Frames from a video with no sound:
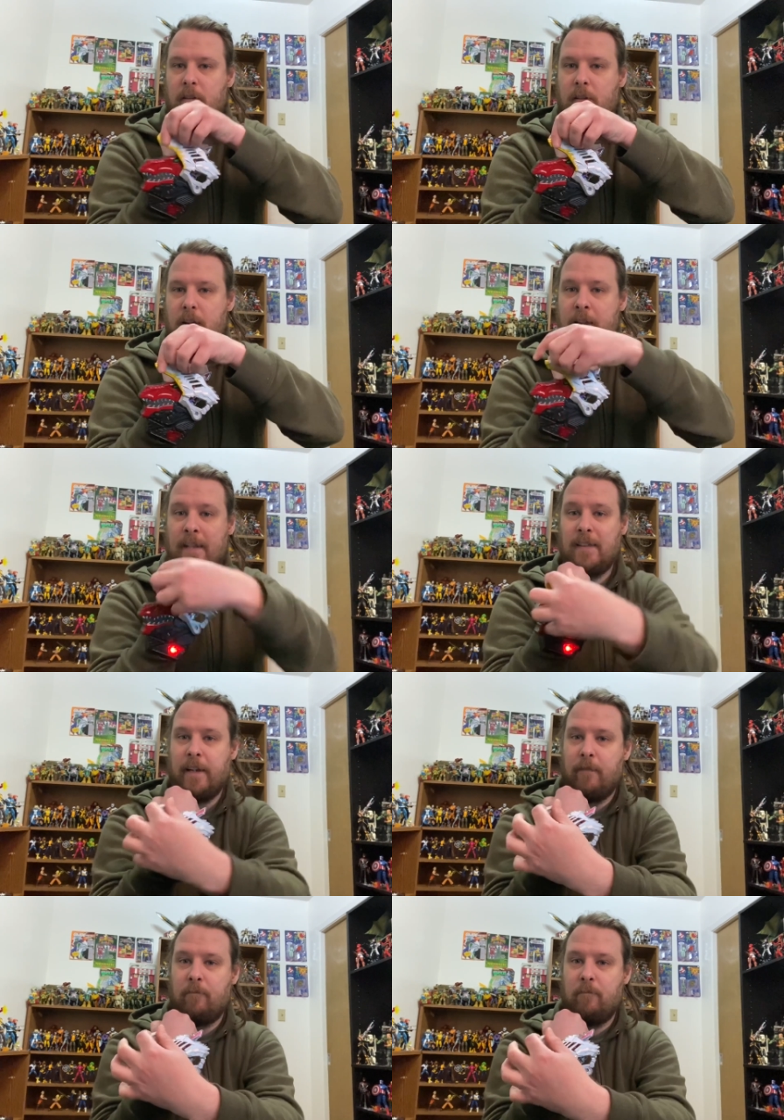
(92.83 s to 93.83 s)
and that's
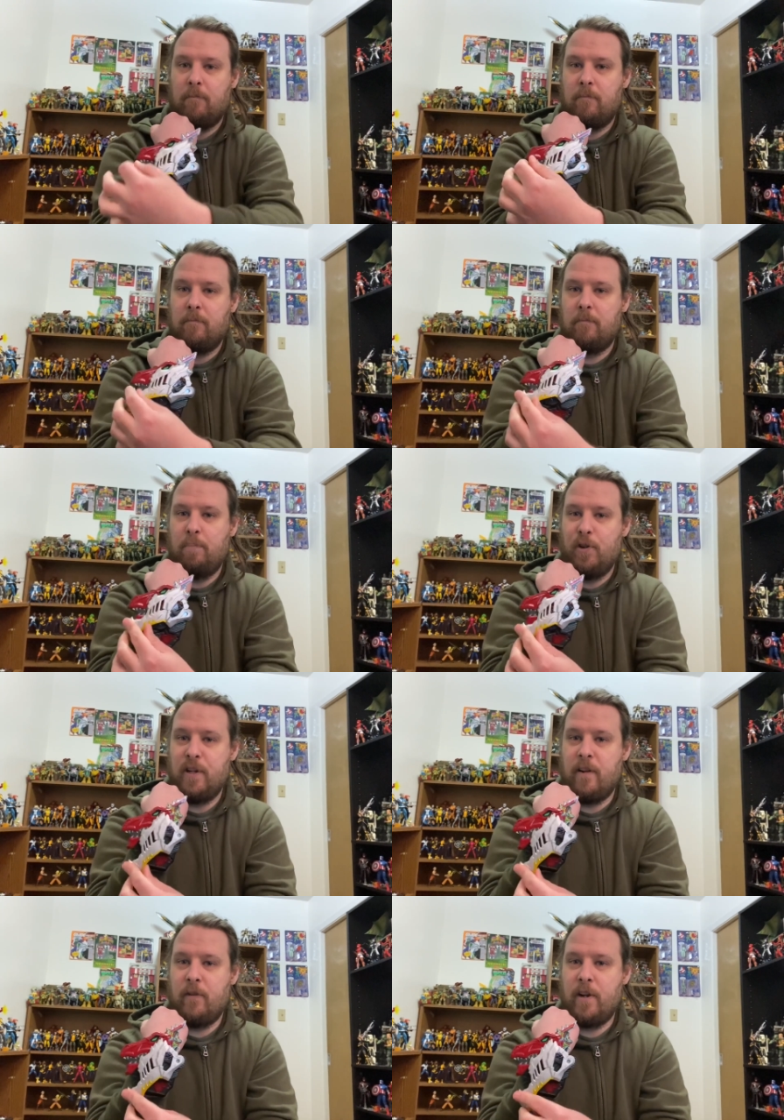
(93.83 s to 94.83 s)
like pushing
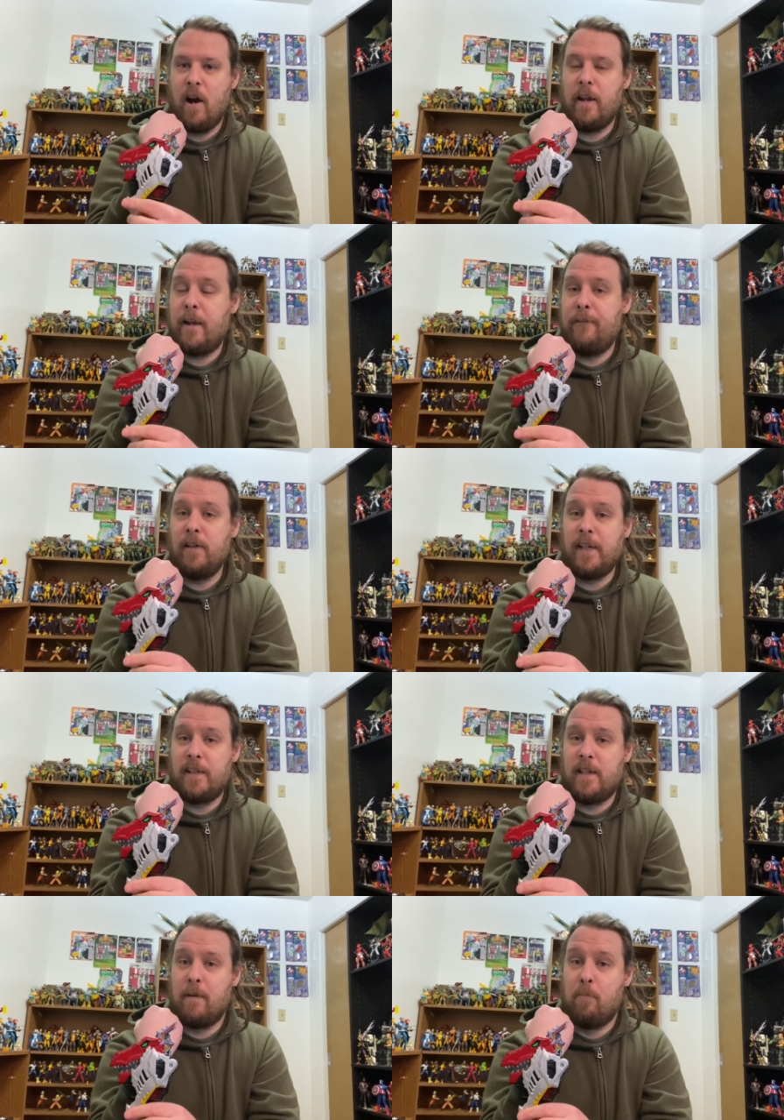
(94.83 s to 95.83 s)
it really hard. Like, it feels like it's
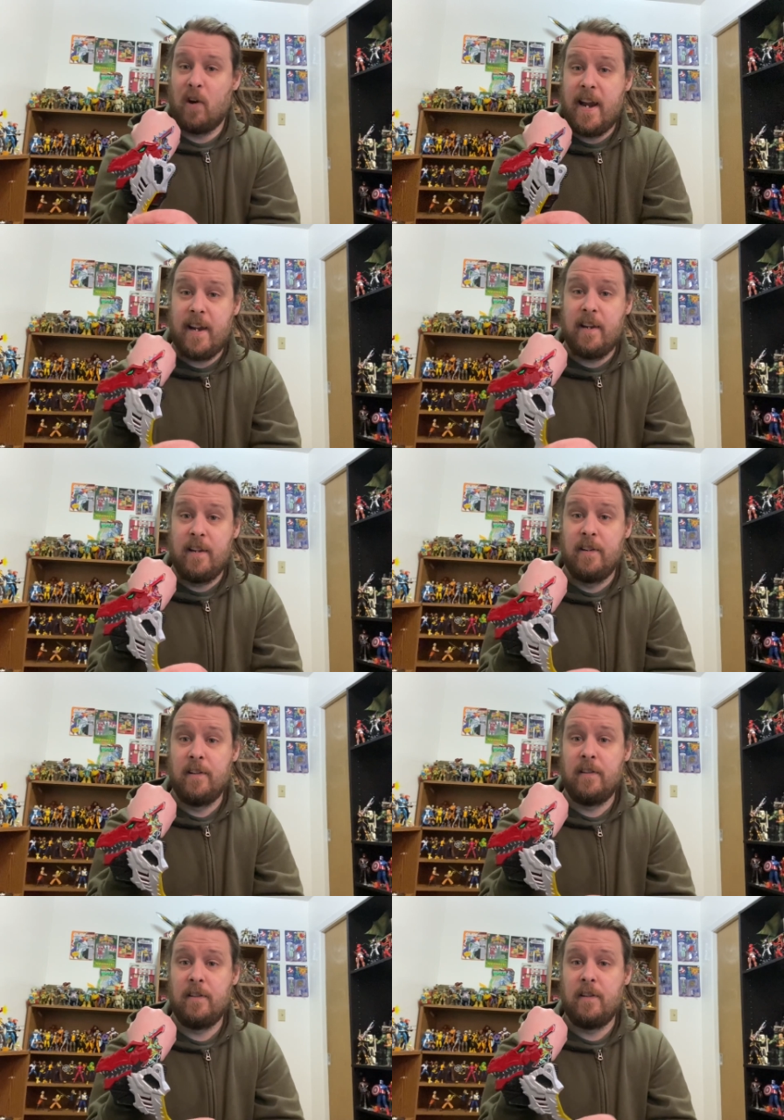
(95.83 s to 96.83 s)
gonna break,
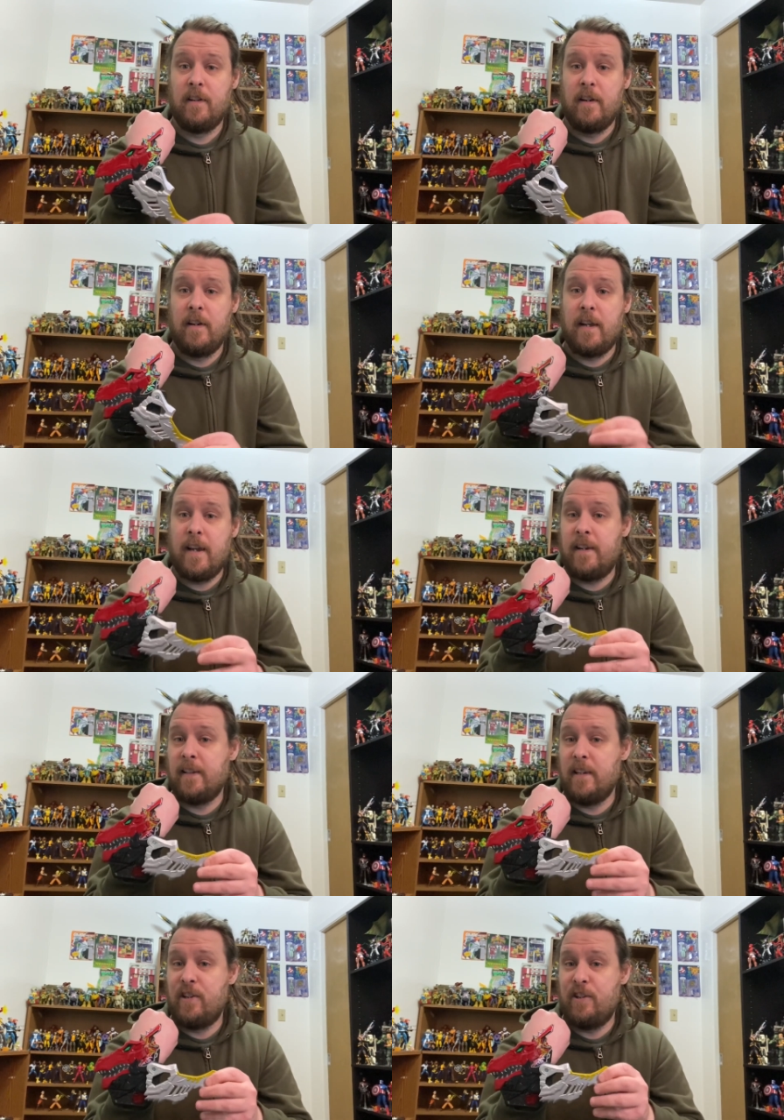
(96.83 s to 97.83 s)
and it
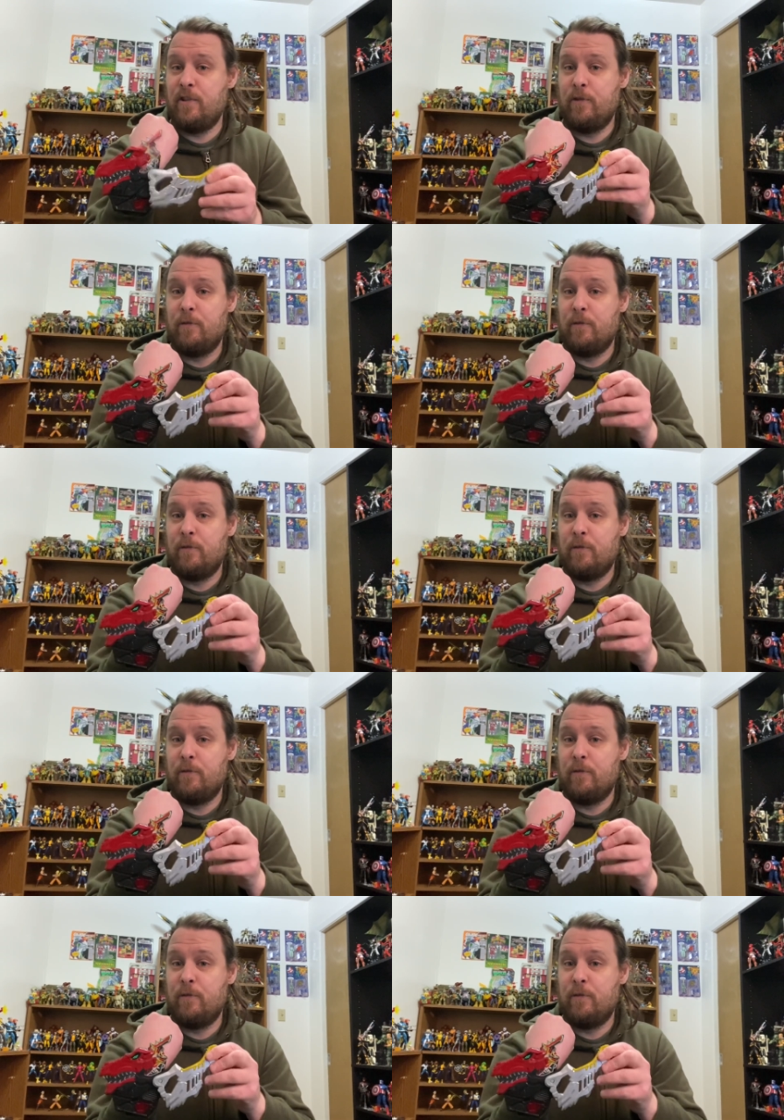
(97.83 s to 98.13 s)
doesn't do